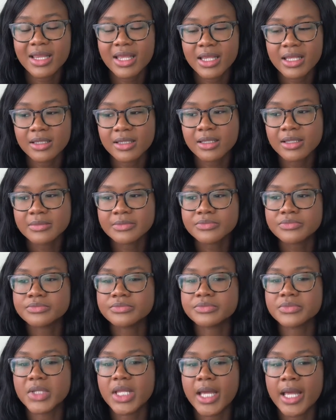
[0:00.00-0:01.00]
in,
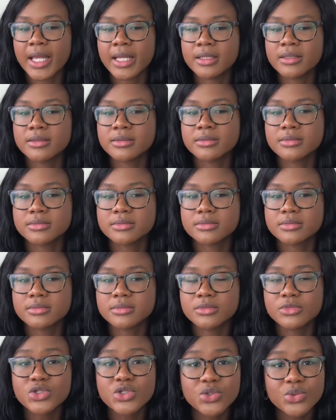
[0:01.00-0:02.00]
and
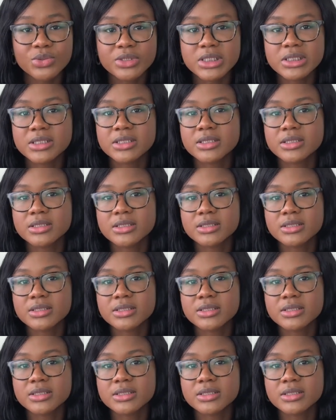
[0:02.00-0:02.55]
do it